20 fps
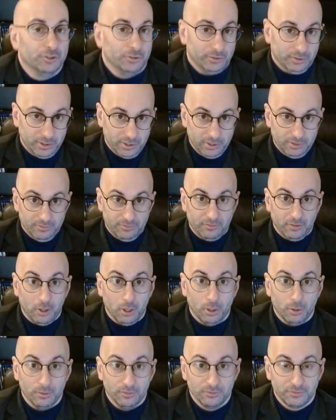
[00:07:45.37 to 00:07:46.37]

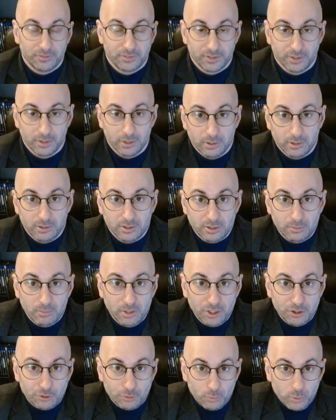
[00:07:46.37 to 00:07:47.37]
involved in a
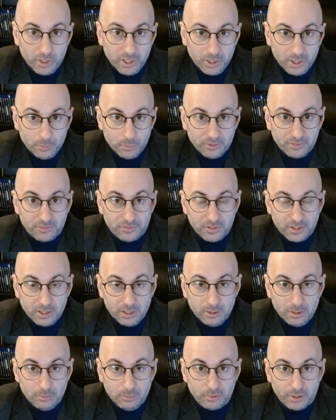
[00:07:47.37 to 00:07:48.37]
major way with
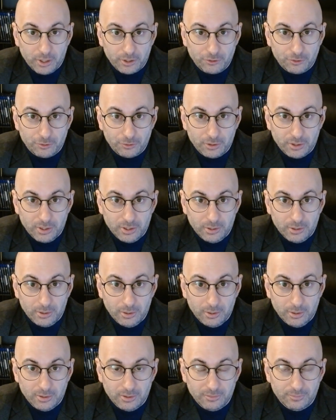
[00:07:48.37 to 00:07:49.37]
the production and
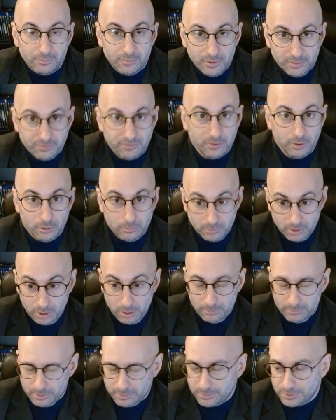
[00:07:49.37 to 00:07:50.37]
the filming
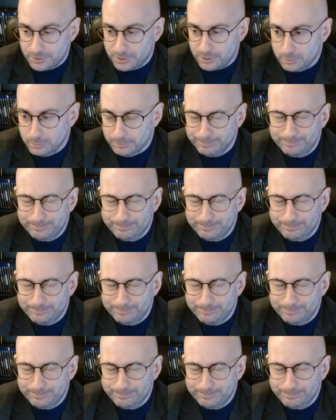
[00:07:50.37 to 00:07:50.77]
of it. So,